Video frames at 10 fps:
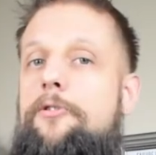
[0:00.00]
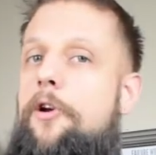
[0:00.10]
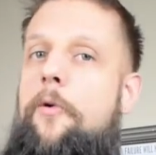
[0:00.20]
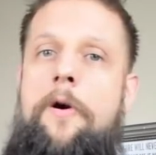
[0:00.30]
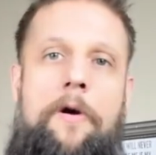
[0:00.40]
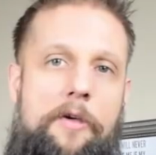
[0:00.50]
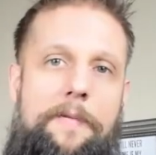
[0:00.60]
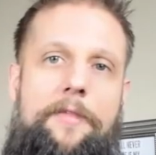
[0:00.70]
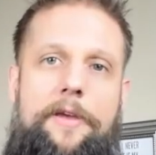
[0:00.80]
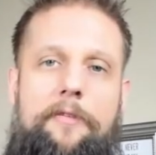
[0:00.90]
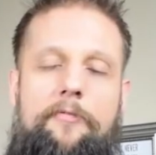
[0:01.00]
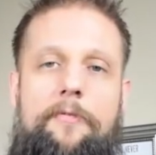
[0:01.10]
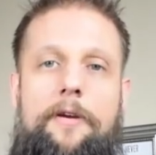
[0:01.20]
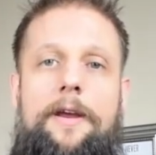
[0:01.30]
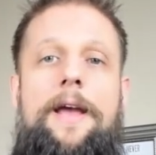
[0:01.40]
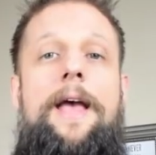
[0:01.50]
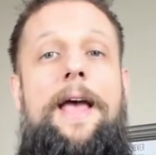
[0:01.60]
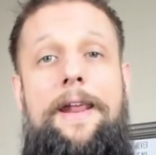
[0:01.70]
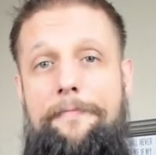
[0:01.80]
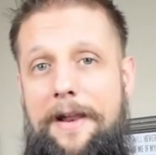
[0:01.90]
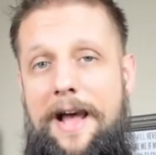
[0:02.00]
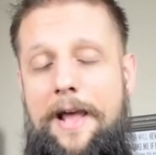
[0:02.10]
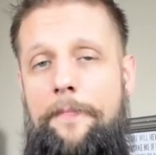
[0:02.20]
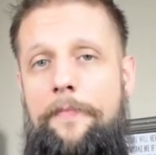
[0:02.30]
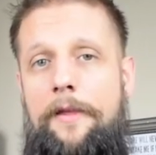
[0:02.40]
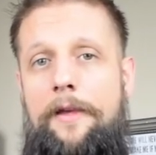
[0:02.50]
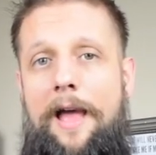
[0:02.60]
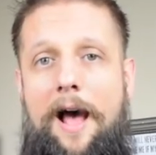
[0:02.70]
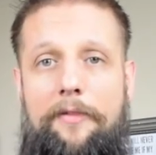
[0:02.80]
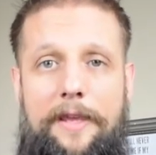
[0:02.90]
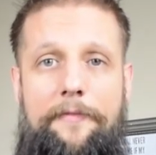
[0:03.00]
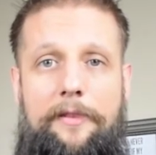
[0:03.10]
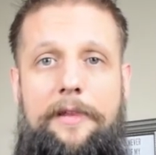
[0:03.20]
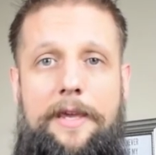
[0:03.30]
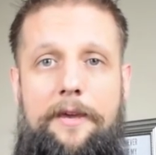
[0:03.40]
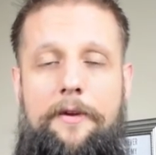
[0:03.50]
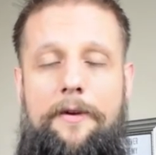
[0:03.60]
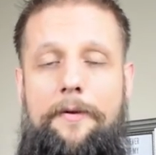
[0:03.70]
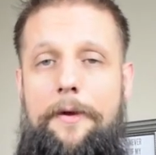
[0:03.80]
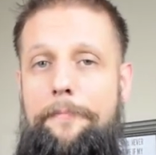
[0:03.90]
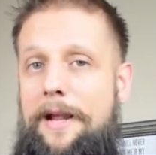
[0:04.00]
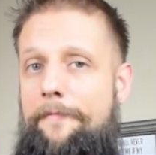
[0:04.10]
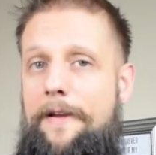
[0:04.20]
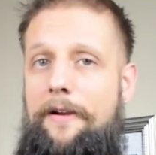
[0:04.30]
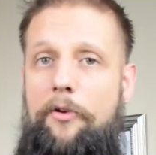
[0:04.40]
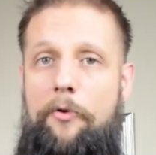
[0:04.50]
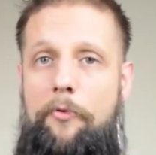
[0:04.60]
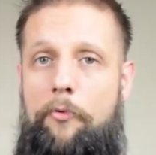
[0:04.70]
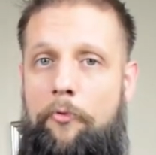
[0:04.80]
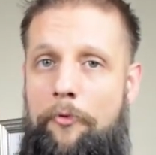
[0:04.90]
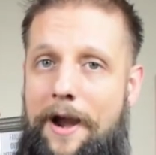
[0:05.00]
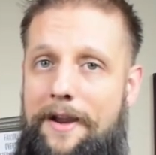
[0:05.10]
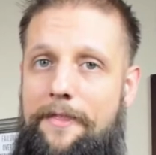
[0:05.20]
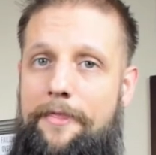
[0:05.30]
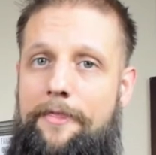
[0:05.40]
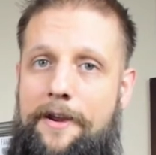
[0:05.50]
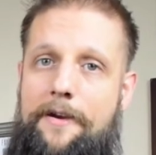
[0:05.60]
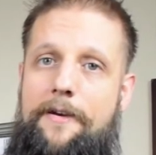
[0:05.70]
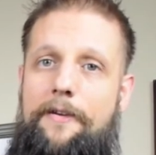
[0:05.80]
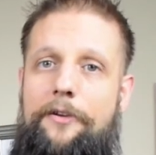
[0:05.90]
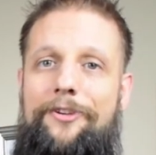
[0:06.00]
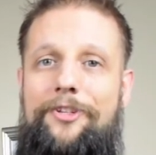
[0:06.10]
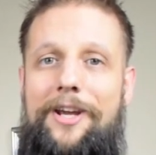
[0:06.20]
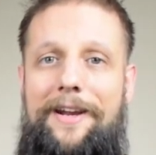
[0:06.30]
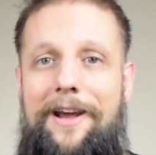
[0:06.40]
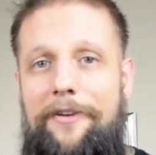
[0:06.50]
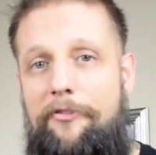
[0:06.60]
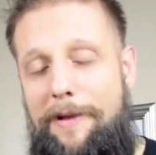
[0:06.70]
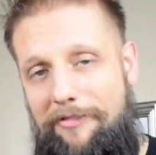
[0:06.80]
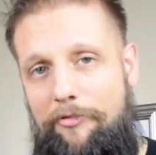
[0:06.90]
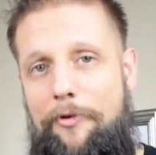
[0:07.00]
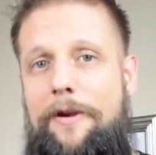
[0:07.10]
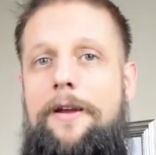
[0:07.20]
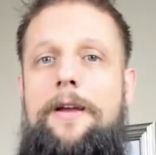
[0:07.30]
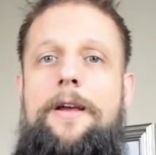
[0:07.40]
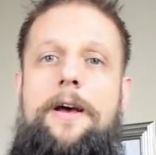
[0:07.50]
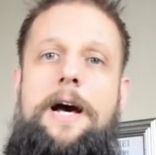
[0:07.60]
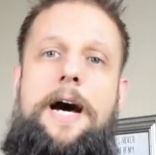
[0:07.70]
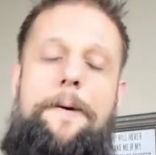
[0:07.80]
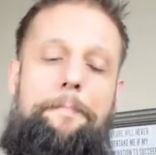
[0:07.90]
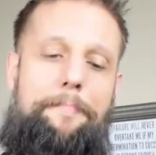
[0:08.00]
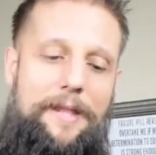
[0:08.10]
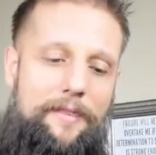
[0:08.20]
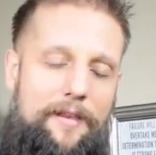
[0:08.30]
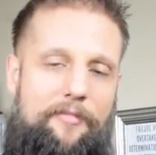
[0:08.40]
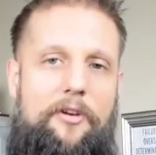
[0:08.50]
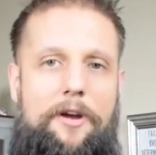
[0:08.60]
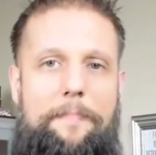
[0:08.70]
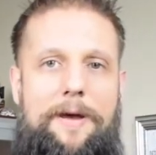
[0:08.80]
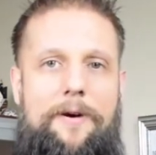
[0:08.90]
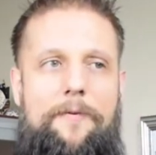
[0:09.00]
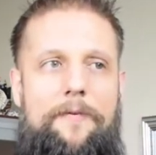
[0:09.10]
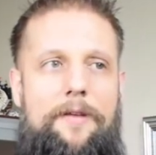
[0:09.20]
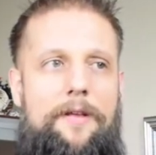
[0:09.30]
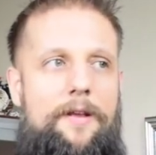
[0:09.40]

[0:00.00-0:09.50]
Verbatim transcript: you know all about that story. And if not, I'll leave a link, uh, matter of fact, right there. You can check it out. There's my story. Um, but let's talk about